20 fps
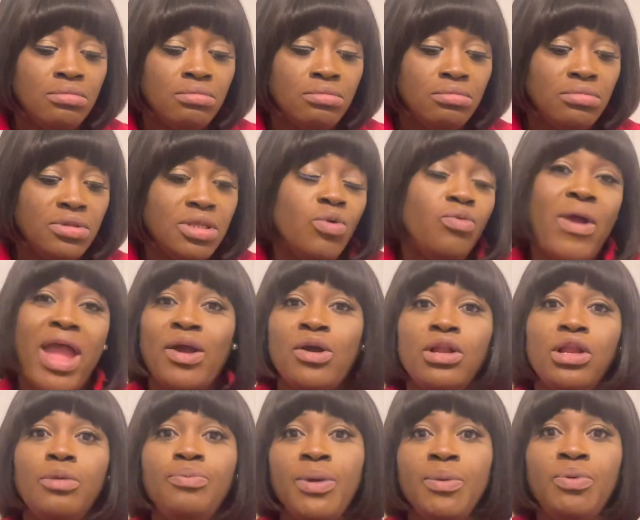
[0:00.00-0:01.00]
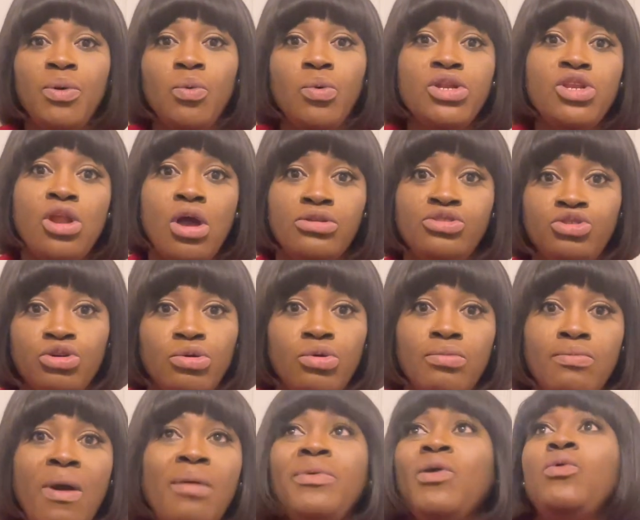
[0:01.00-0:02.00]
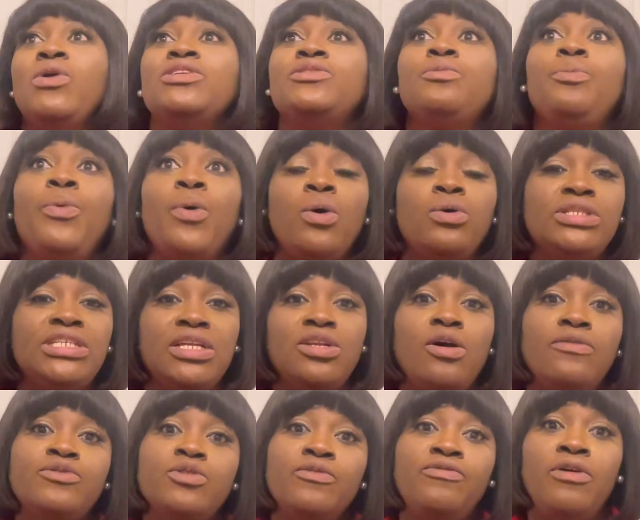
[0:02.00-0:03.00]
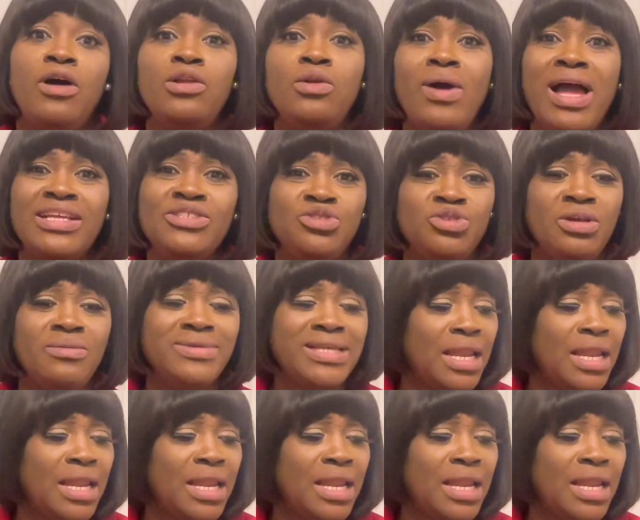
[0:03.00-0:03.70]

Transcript: the regular people would not do. Mommy was bold enough to follow her dreams.